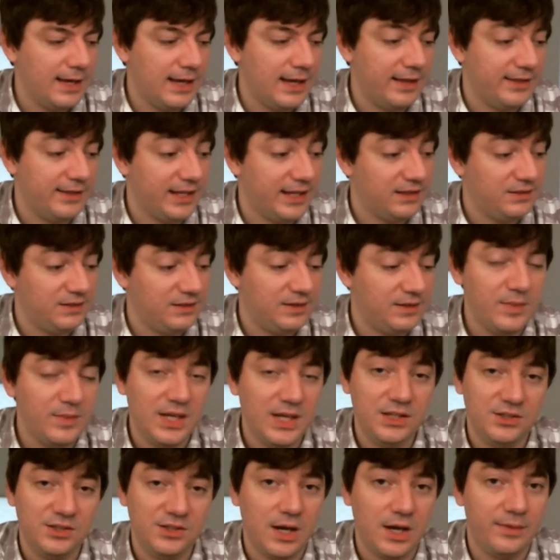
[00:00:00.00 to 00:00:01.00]
that's the
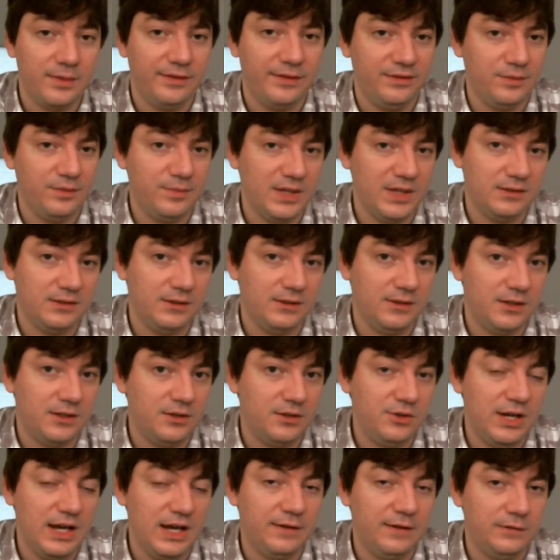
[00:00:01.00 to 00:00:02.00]
main job of the
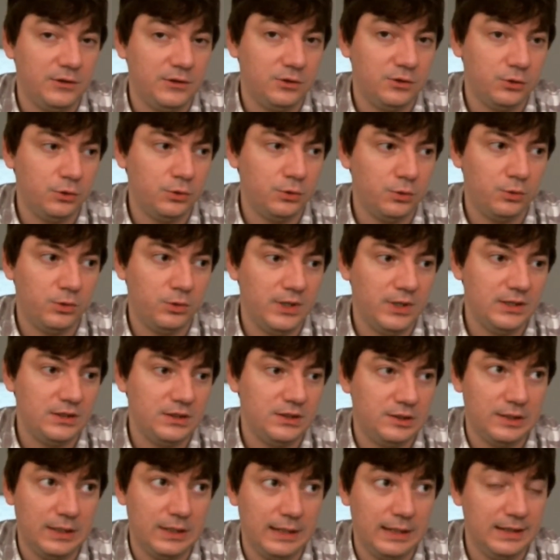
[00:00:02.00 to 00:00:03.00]
messenger. You have to
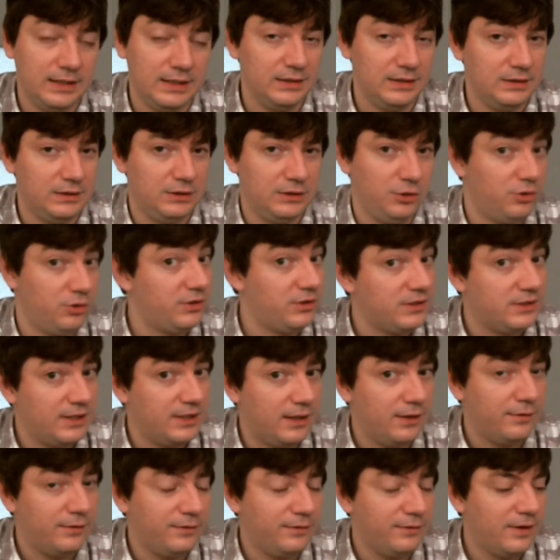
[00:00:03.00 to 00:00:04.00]
reach, I guess,
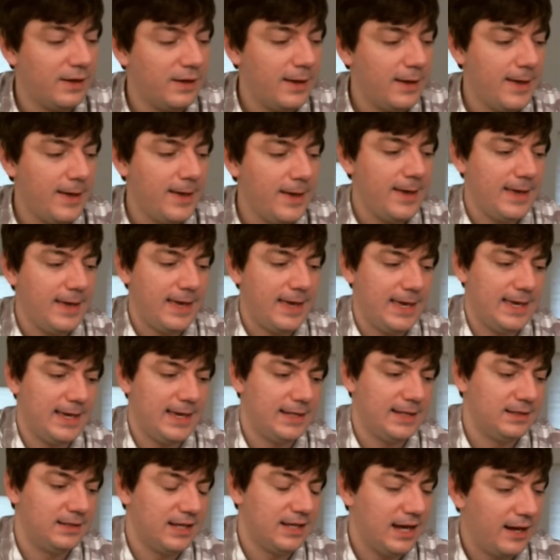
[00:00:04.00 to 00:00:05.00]
yourself.
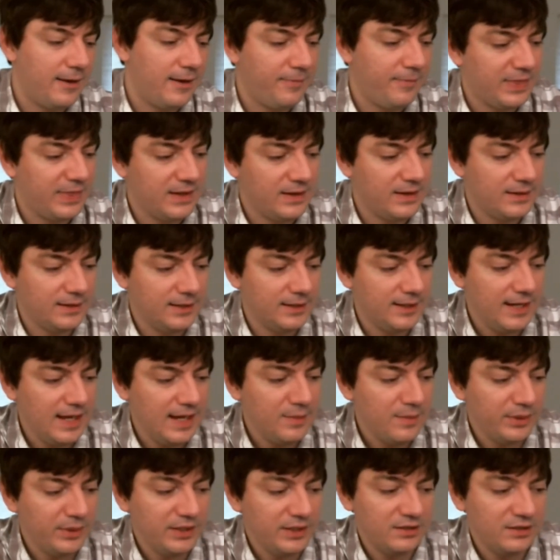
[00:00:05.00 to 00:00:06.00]
And the
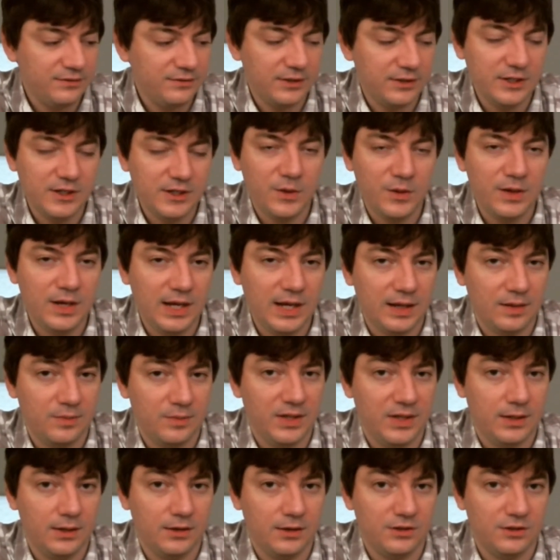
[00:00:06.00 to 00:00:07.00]
gameplay is very unique
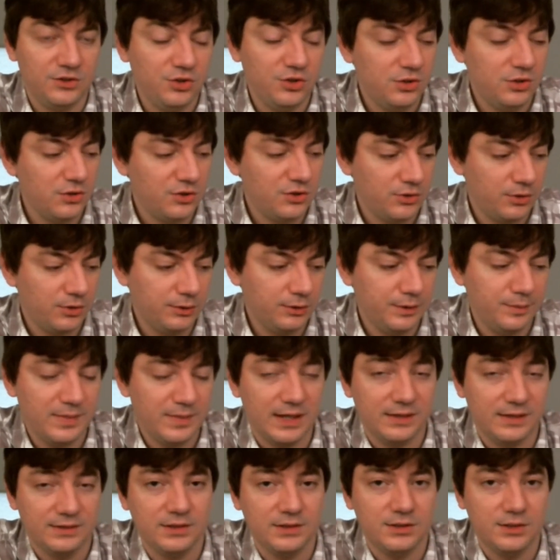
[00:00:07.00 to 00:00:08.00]
because you control the
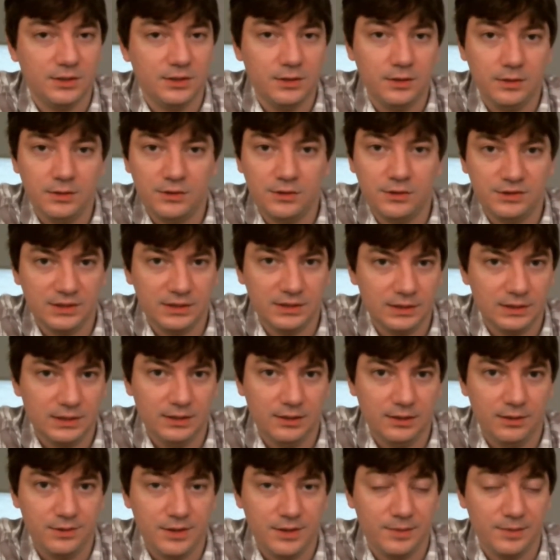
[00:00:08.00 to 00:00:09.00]
messenger using
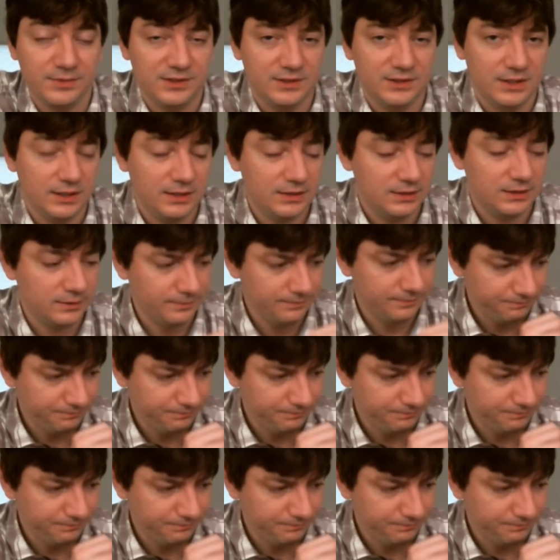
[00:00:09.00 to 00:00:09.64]
the thumbsticks,